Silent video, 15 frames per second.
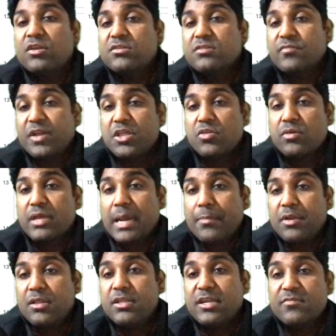of venture
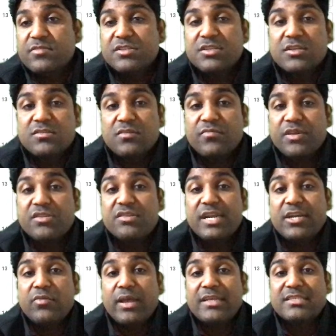capital, the investors of which
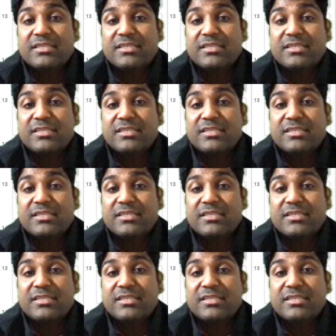tend to